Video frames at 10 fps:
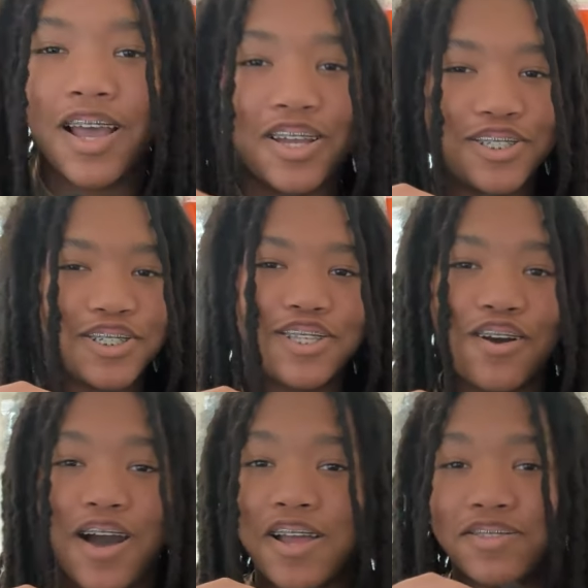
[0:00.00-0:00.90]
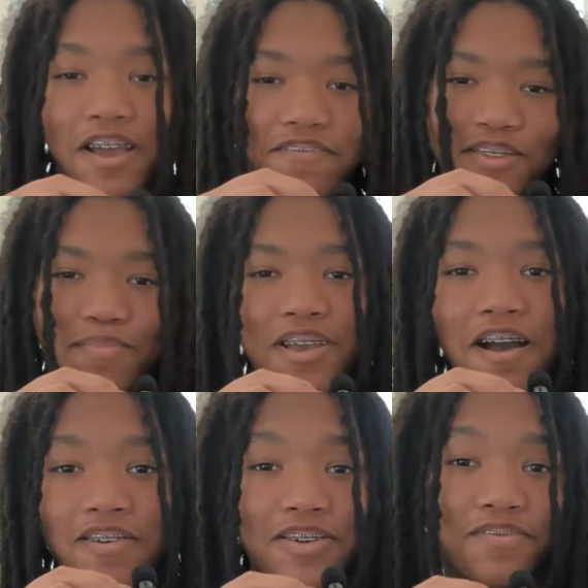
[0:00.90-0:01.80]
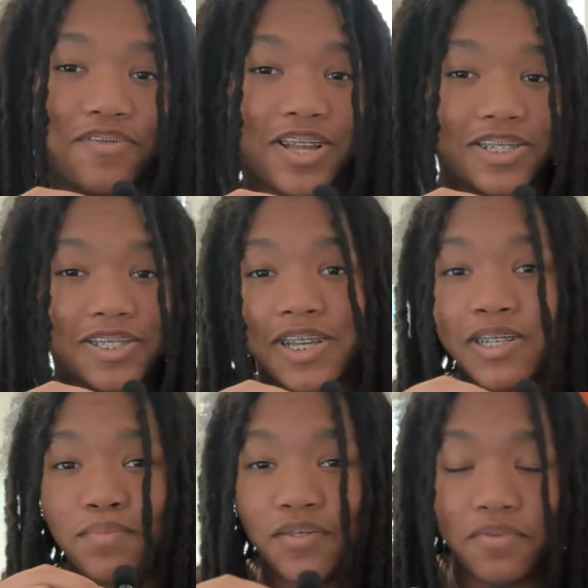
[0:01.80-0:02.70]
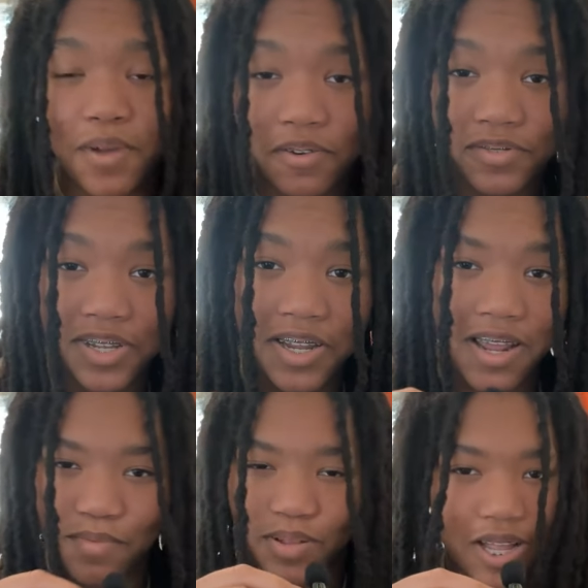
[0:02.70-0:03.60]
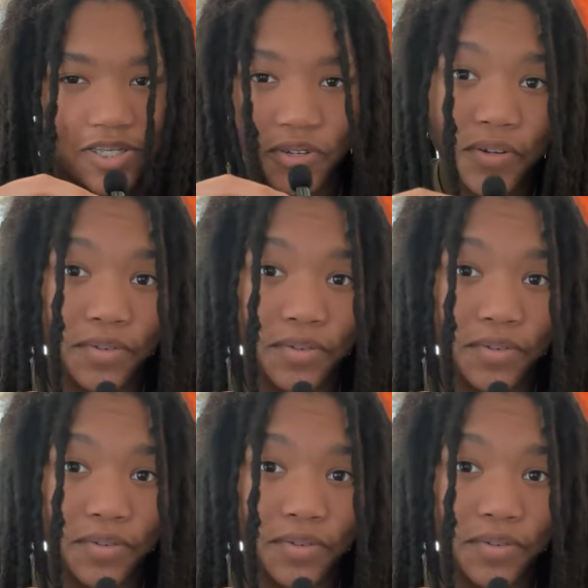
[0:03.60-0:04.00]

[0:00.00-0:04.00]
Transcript: I just know I'd definitely be honored if you like to take something from my routine and apply it to your